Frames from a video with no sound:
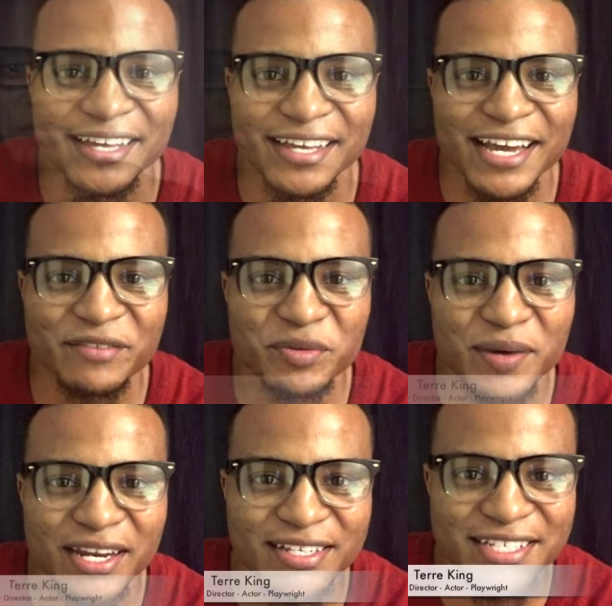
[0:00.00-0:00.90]
Hey
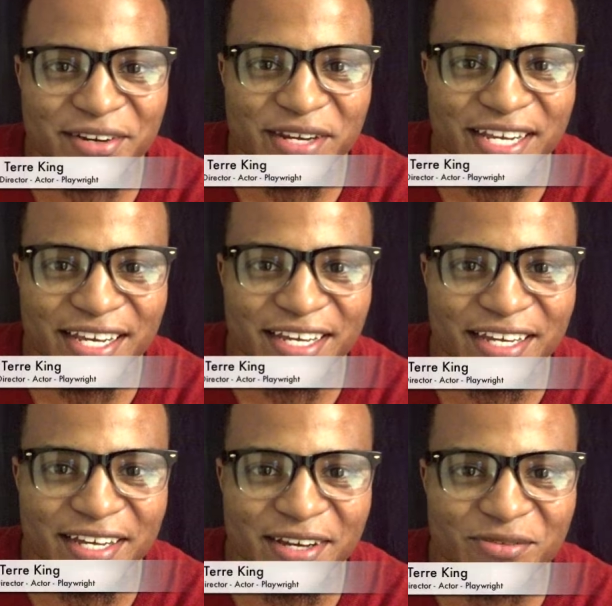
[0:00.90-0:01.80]
everybody, it's Terre King,
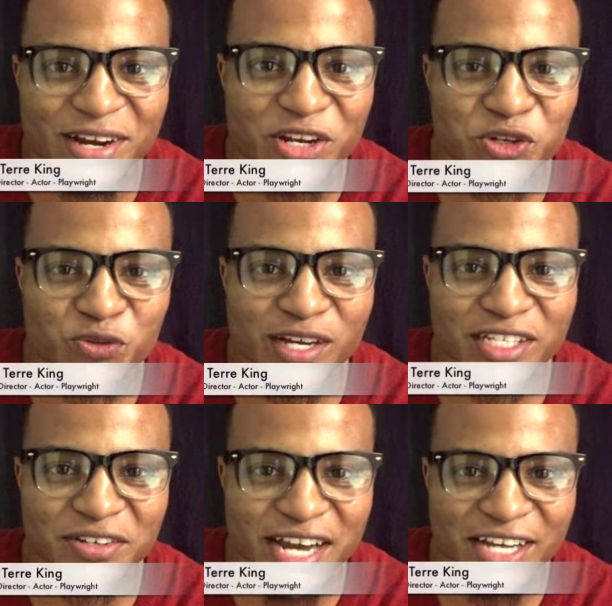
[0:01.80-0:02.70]
writer,
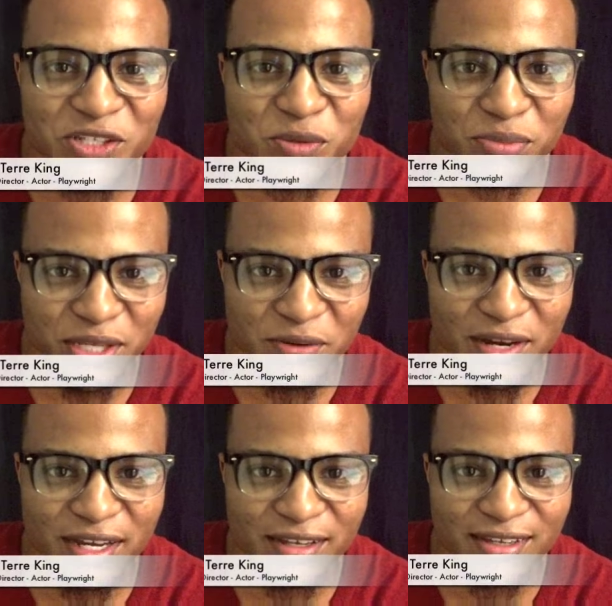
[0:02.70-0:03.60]
director, actor, and
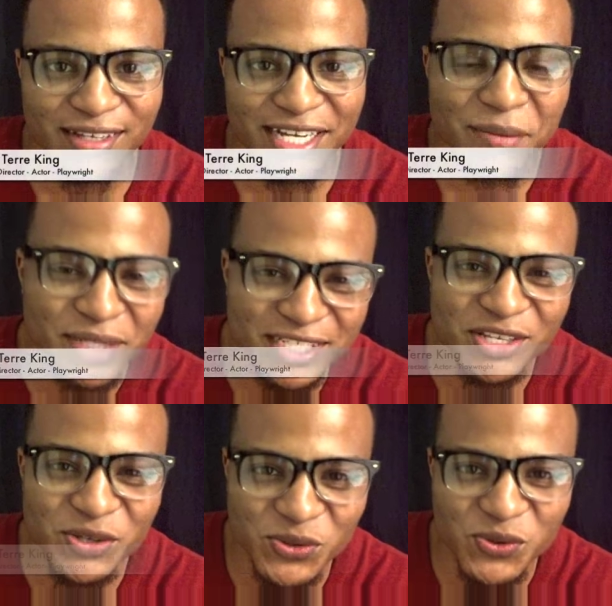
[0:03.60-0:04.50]
playwright, coming to
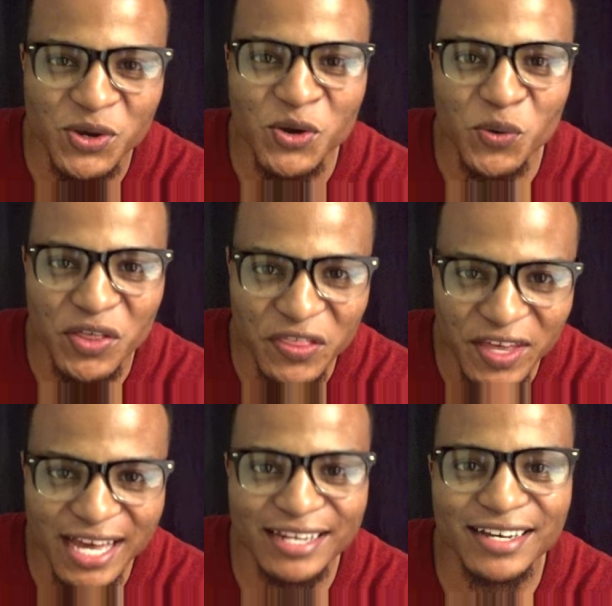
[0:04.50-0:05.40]
you with
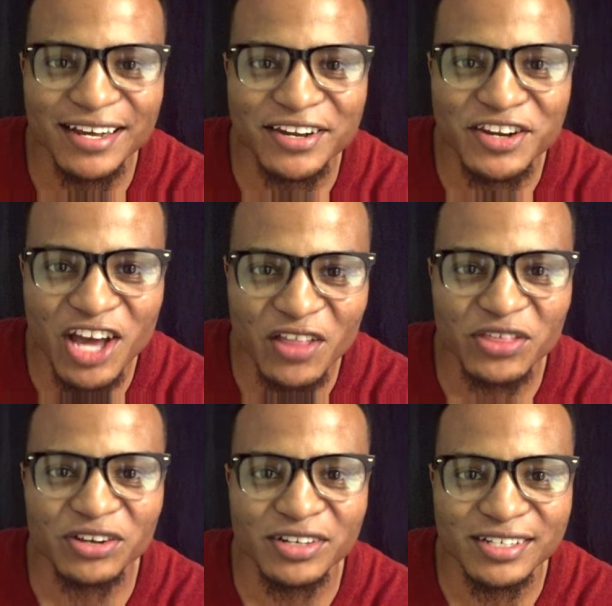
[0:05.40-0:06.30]
yet
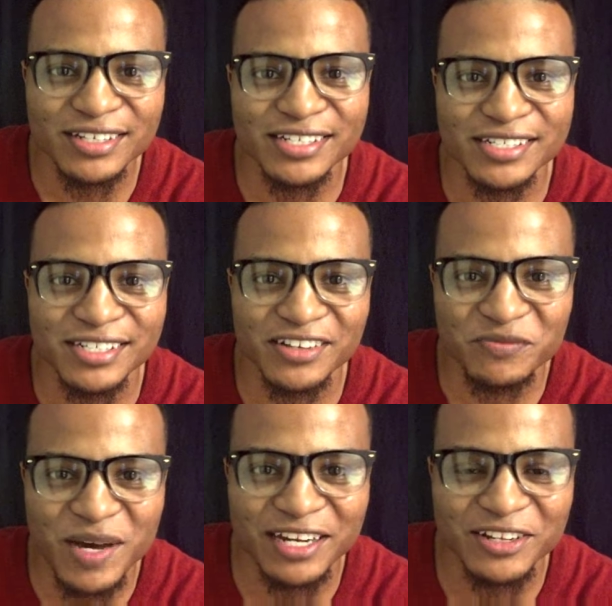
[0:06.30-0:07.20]
another edition of
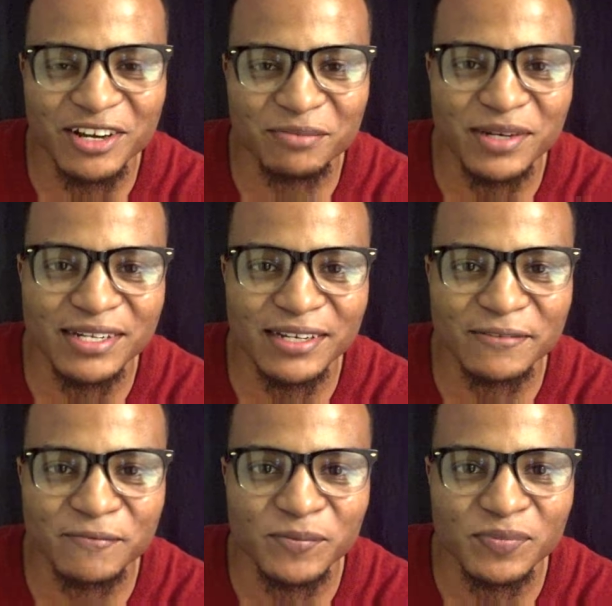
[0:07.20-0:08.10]
Monologue Monday.
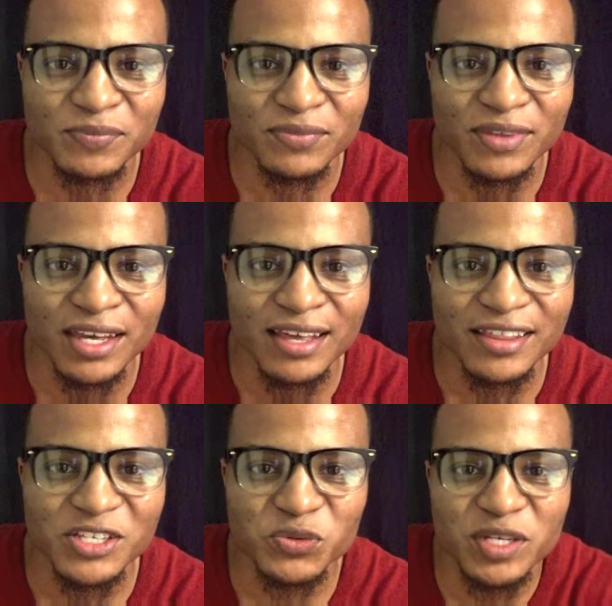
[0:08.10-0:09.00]

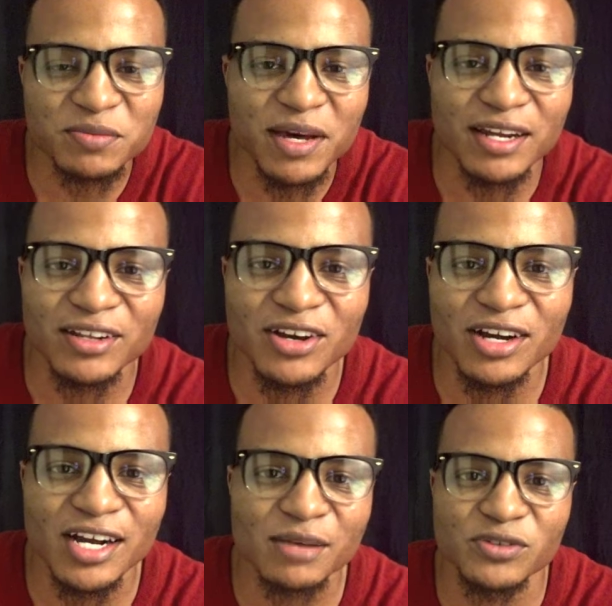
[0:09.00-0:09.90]
This week's monologue
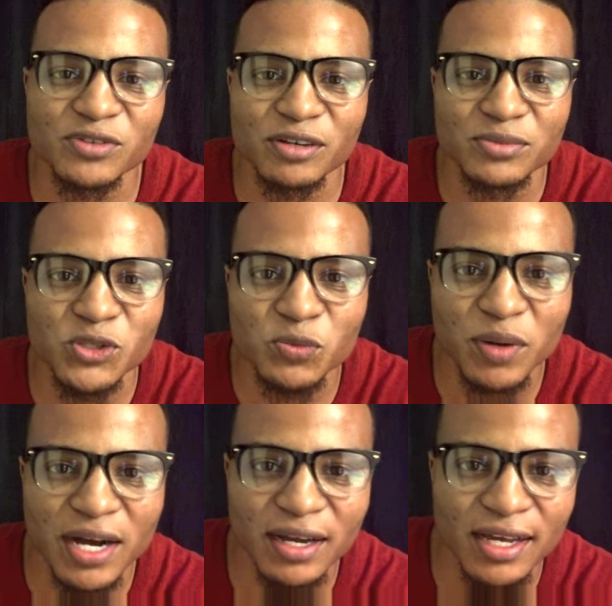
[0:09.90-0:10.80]
comes from
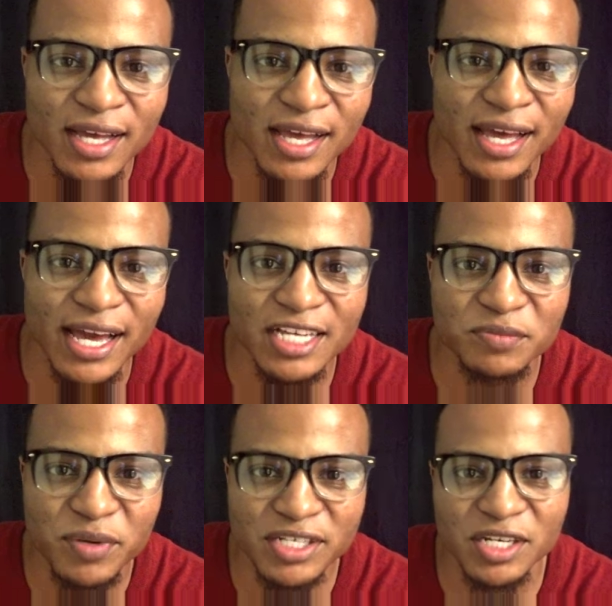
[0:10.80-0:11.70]
Tupac as
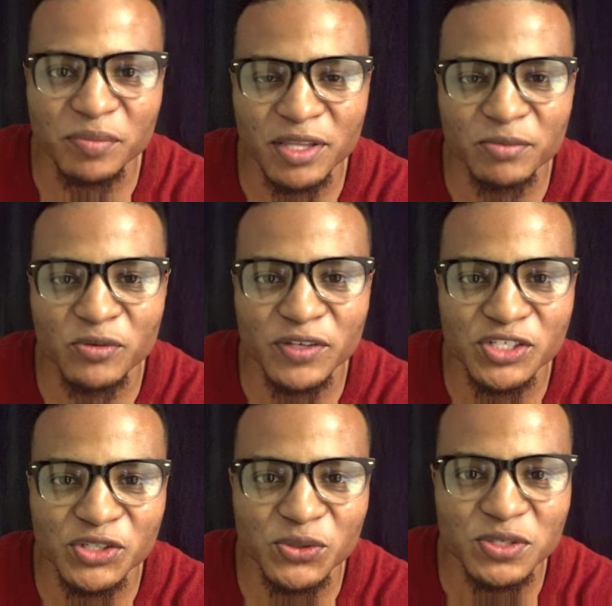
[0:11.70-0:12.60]
Bishop in the movie
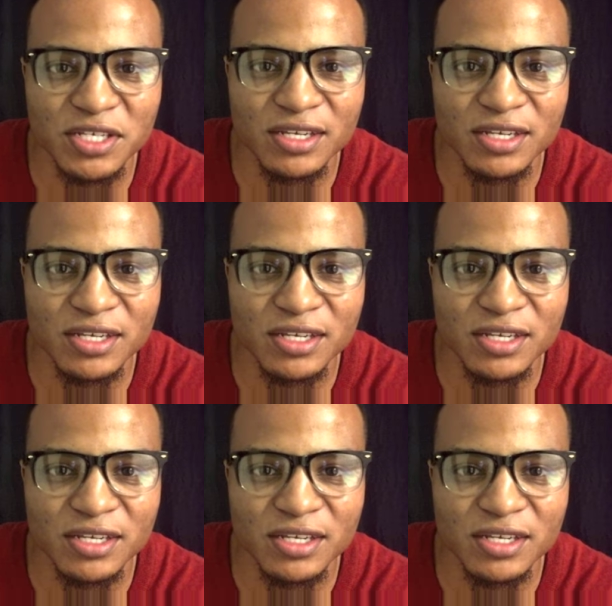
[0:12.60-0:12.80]
Juice.